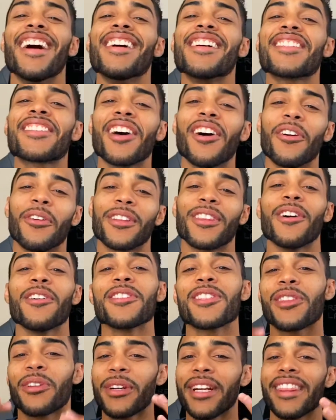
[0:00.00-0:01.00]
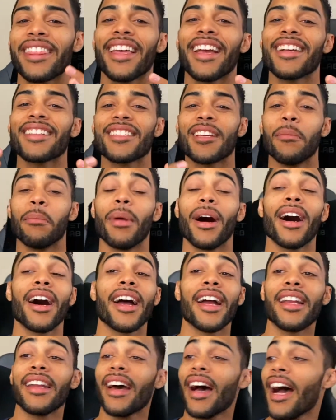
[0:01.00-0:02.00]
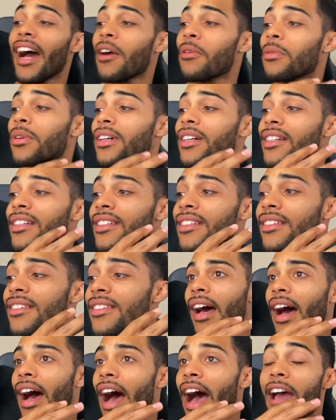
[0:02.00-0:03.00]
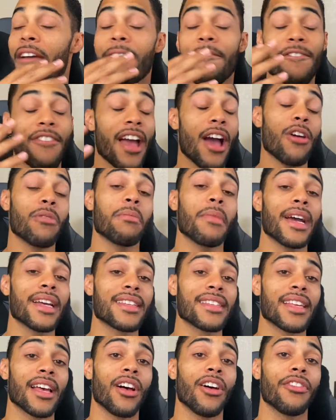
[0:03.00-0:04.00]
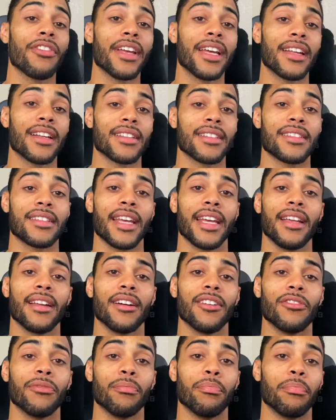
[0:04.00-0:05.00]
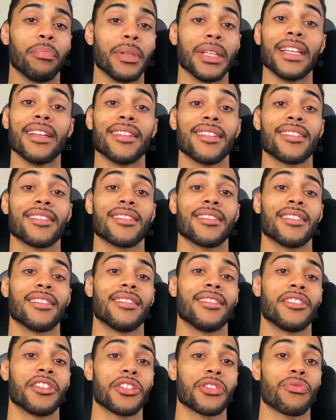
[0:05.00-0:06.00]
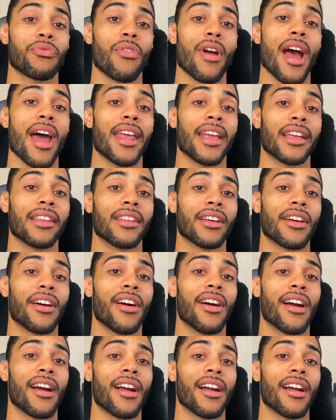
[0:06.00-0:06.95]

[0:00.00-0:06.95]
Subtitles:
So with those three things combined, I found myself in a state of bliss just riding in the car.